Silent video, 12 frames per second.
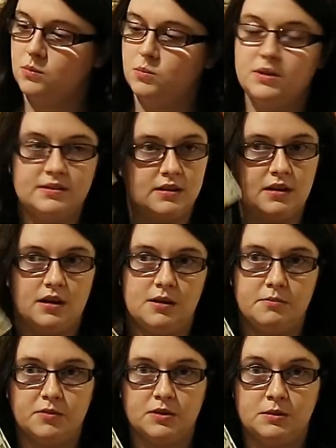Blood and
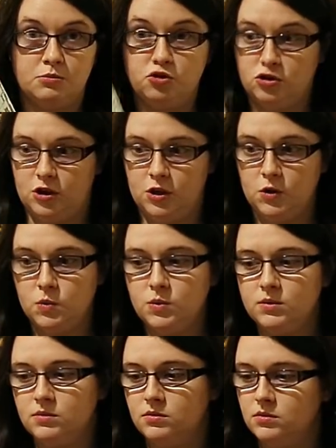Harem Volume
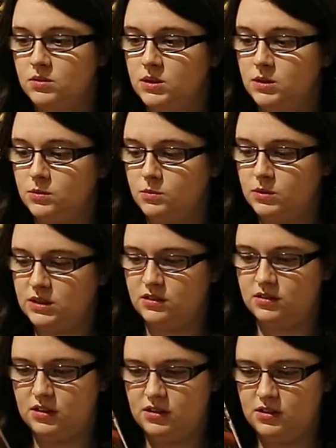2,
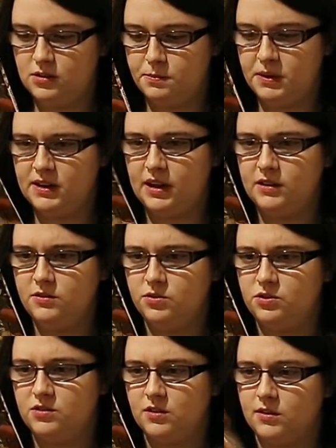which has been out of
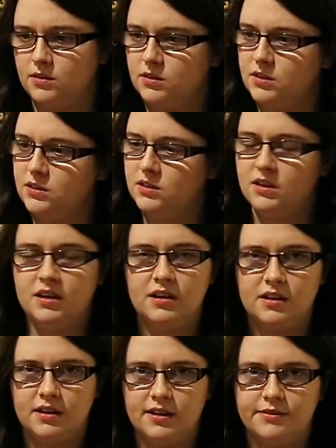stock
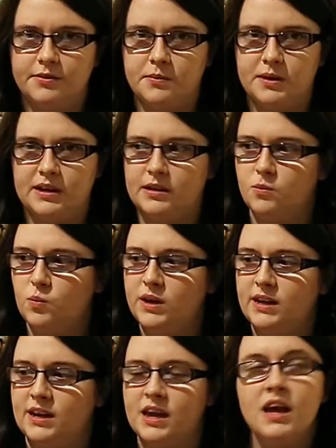everywhere,
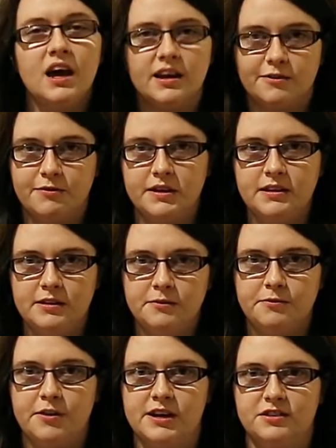weirdly. I can find it in
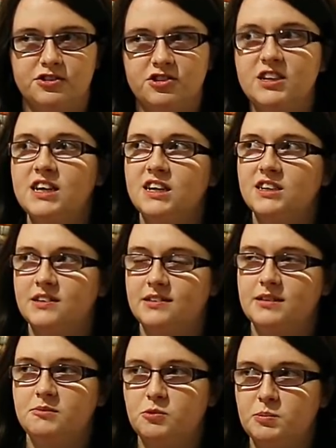French. You
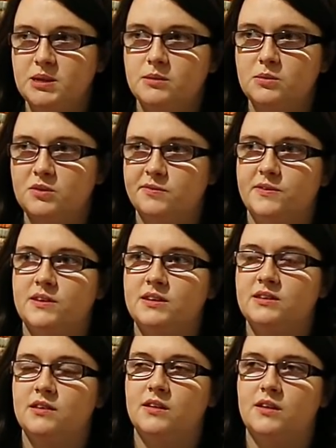seem to be able to
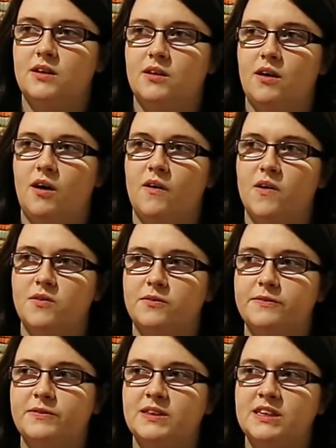find a lot
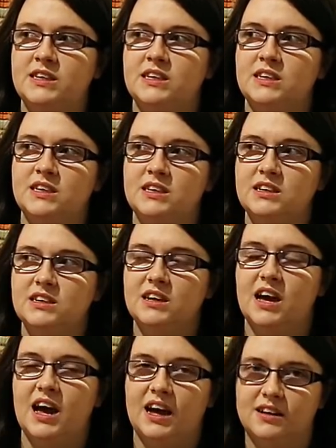of the
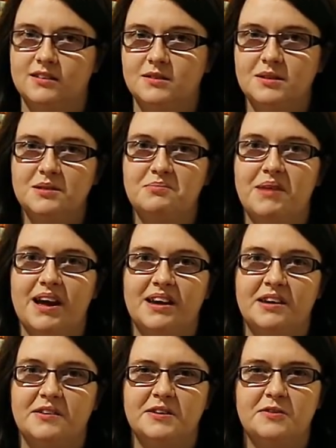adult
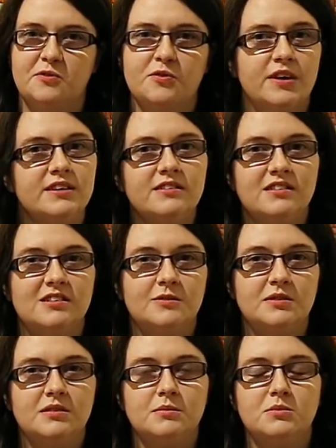manga in French
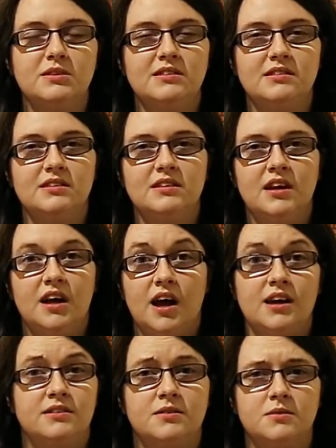for some reason.
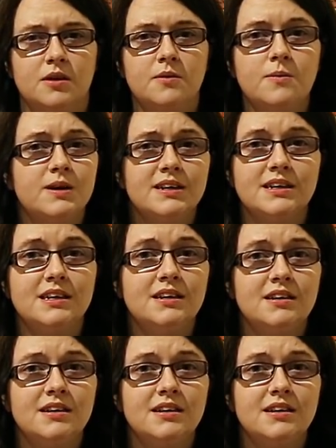I don't know why.